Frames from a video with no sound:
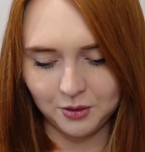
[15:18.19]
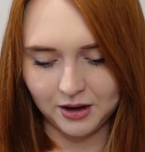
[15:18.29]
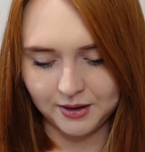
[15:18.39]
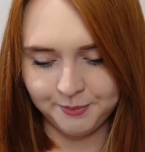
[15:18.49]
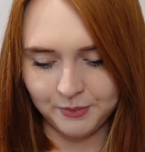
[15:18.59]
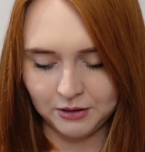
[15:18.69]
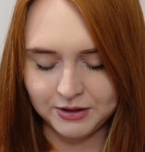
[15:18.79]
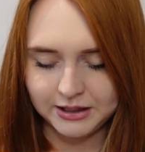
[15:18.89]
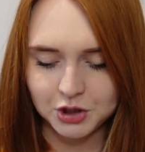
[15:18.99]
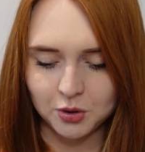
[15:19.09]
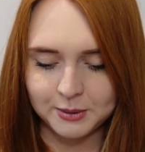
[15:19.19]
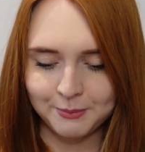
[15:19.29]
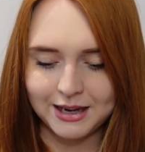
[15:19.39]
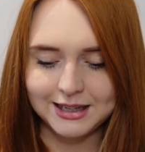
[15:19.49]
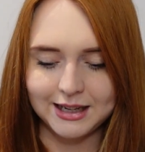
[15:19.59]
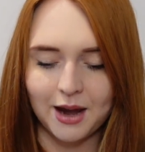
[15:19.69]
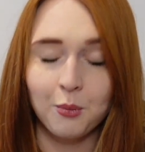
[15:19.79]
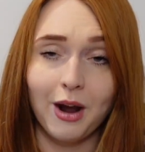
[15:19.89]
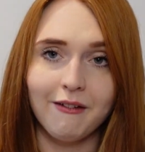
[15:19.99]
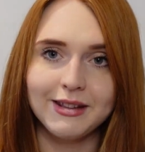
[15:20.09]
I really enjoyed making
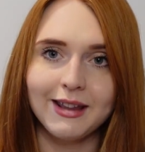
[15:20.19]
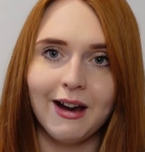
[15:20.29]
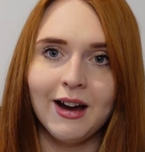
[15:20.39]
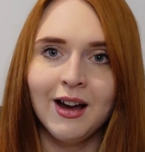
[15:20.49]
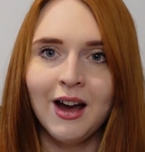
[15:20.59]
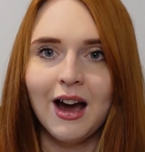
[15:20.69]
and wearing that.